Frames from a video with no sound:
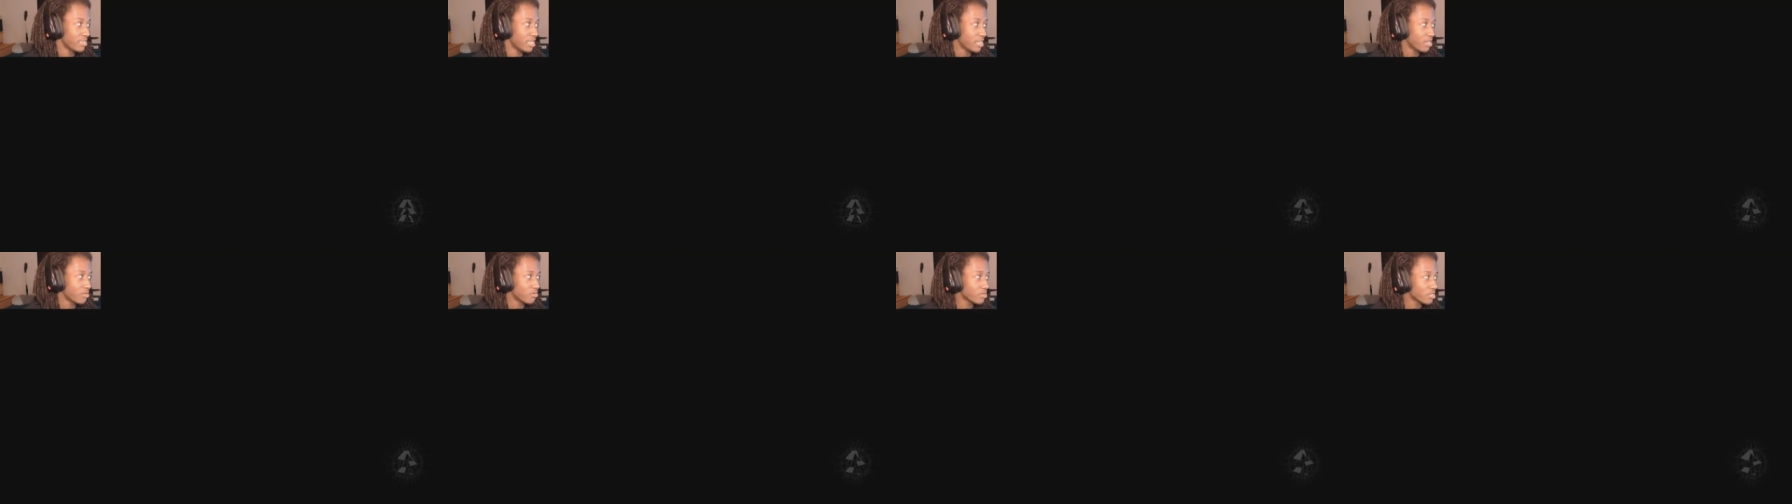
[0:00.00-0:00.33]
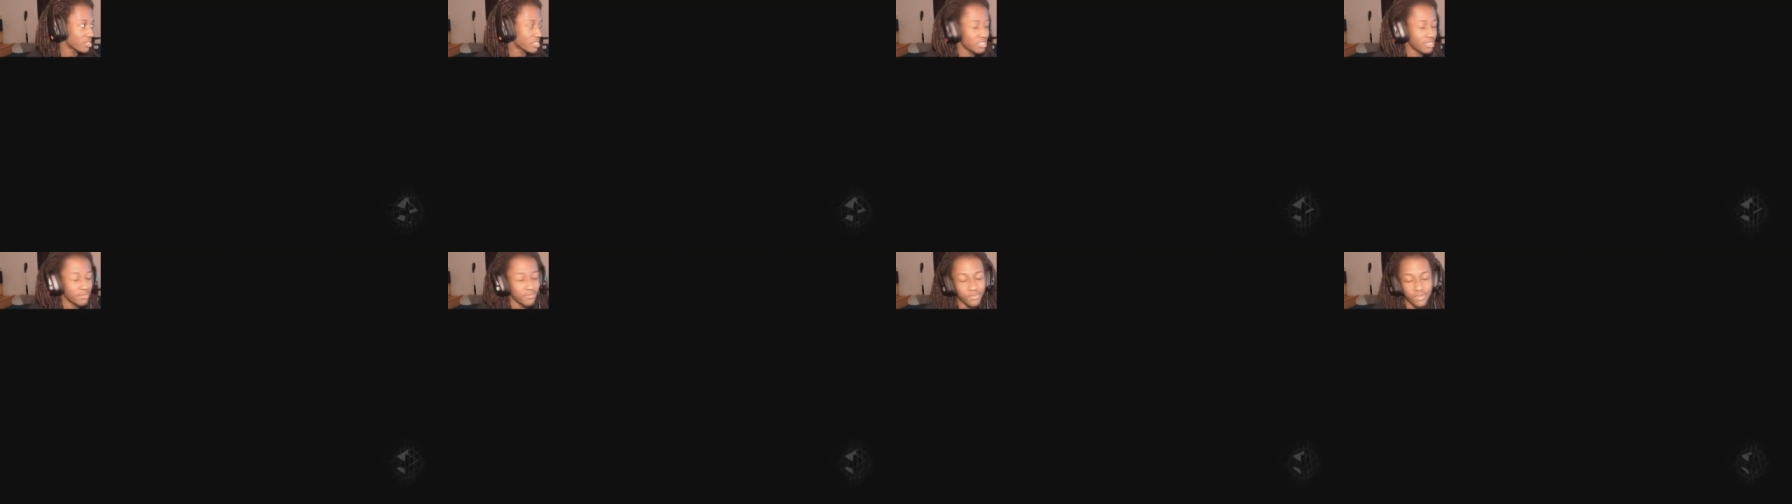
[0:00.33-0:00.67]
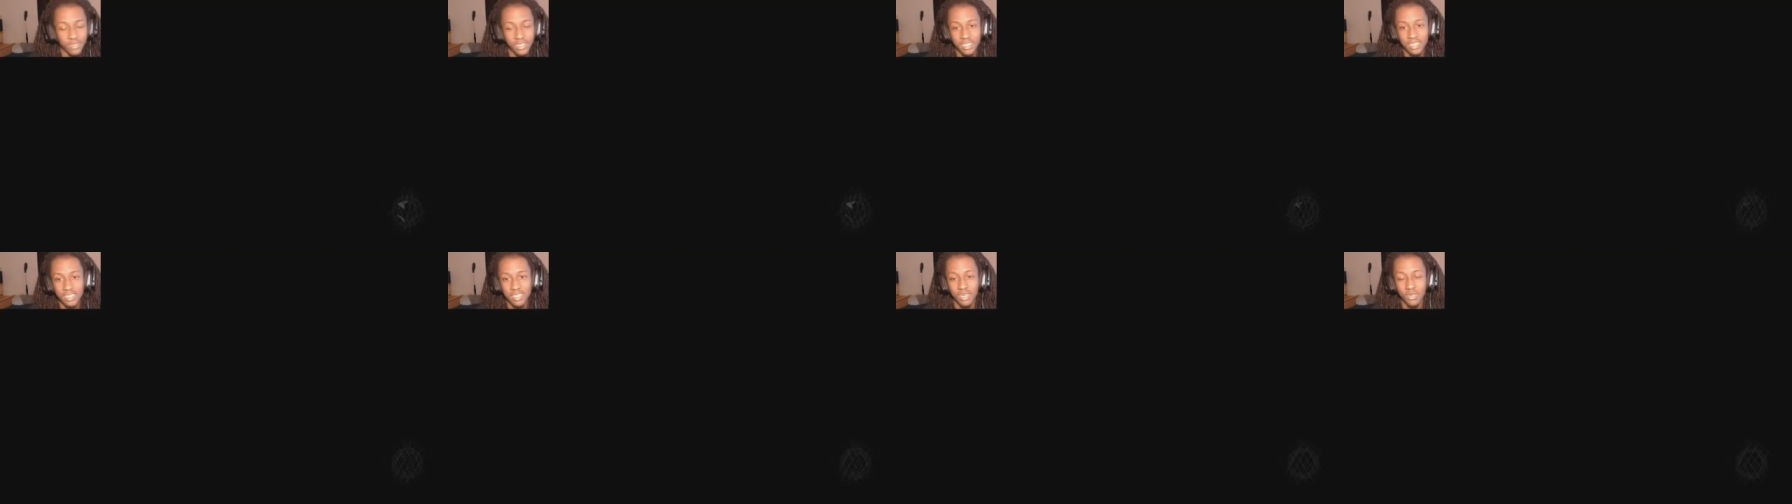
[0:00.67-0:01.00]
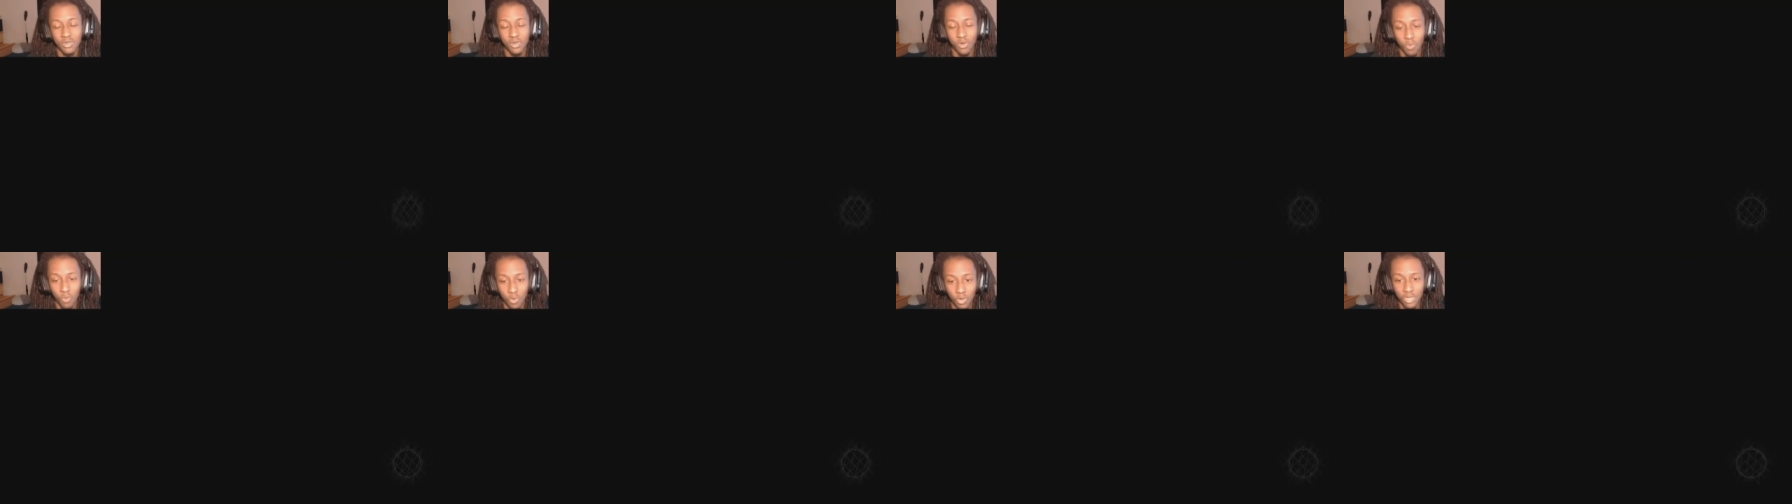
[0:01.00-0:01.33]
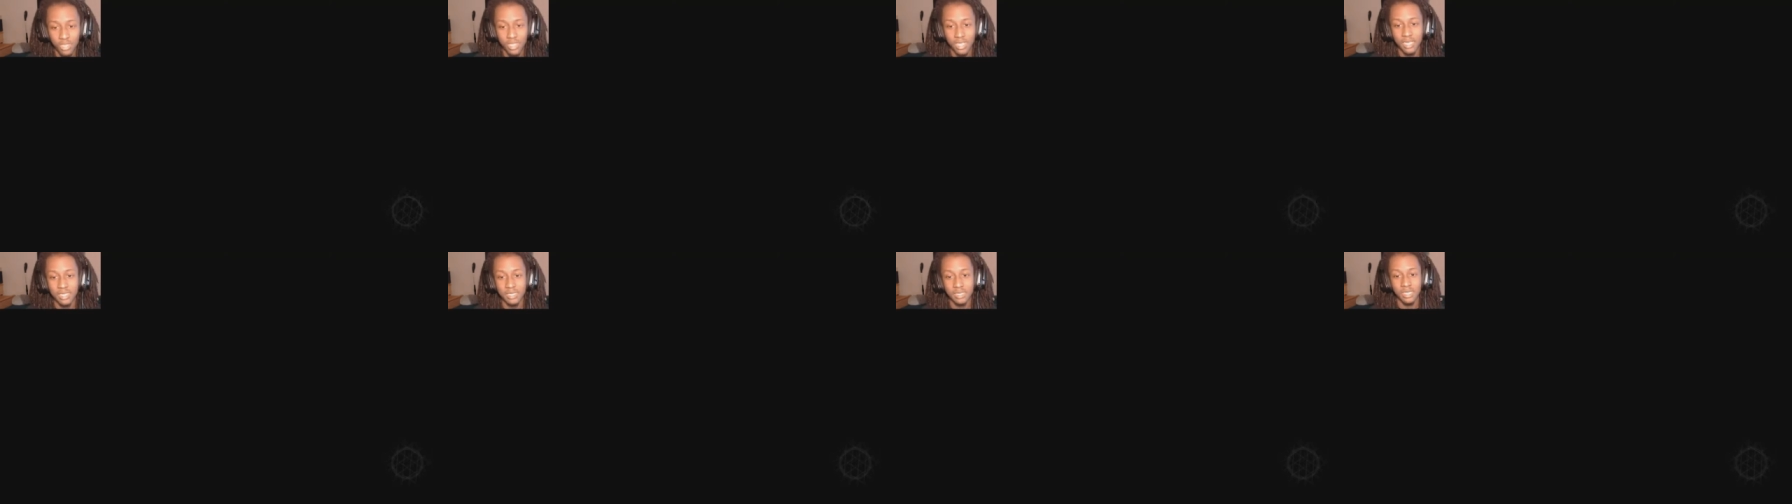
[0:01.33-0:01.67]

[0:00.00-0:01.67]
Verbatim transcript: Now we're going to break down the Warlock